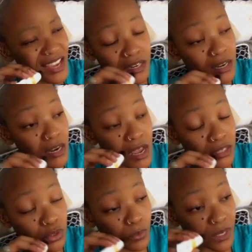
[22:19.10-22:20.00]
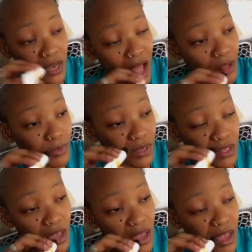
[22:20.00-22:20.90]
next week I'll be
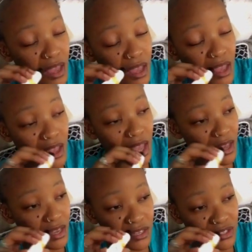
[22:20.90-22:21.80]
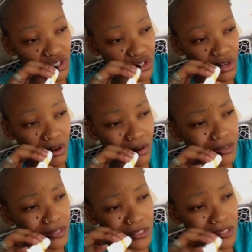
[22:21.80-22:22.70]
there in
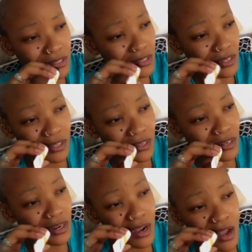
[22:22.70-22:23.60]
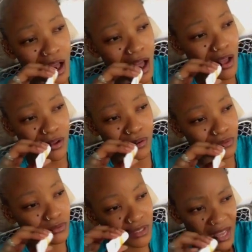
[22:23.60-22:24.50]
church, and then they're
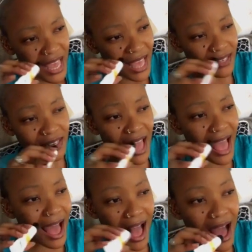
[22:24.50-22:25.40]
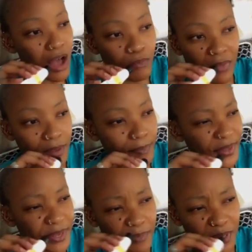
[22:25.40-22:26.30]
gone. And now my
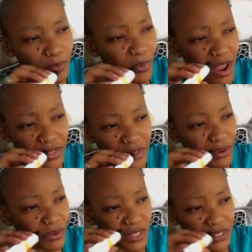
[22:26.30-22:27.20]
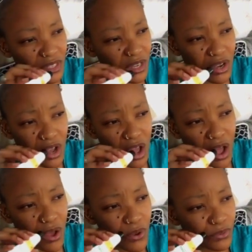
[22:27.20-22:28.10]
baby brother is a
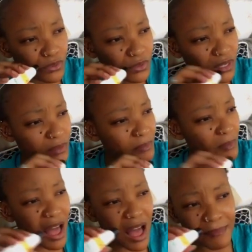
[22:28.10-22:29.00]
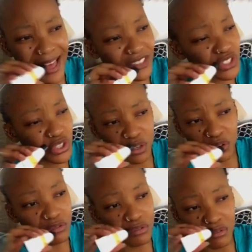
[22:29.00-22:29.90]
gone, and mama
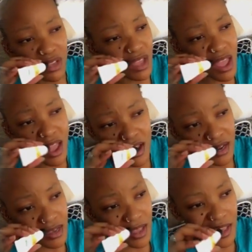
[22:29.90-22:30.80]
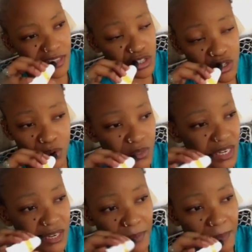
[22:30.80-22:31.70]
too, and so
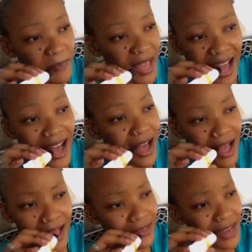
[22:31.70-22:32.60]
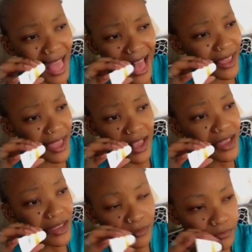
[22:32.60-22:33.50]
did my
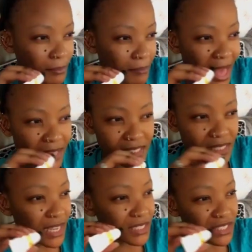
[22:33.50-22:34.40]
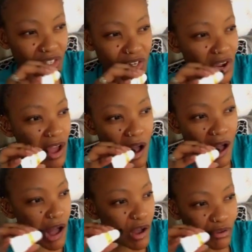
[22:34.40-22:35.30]
daddy. My sister
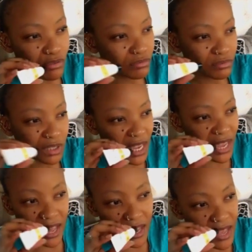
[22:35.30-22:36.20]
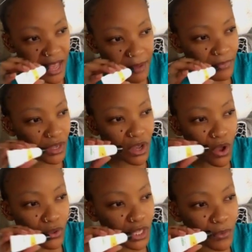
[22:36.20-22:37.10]
gone, yeah, I'm the
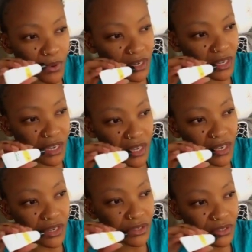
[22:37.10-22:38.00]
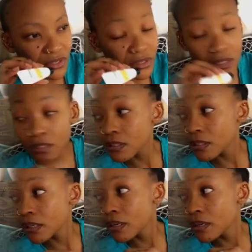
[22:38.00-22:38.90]
only one here,
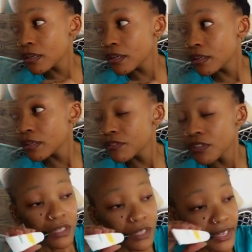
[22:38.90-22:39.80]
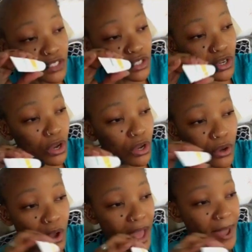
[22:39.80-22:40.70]
Steve. They took
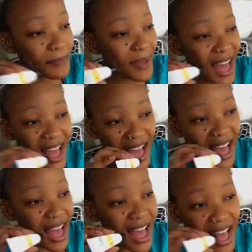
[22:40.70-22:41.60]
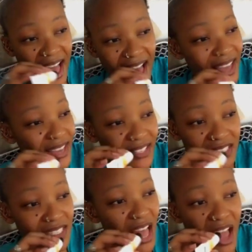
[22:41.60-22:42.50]
away my
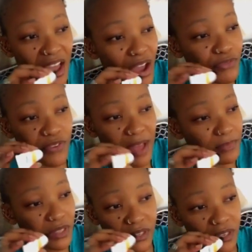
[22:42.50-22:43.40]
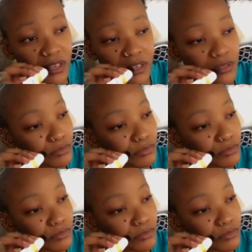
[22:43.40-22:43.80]
entire family.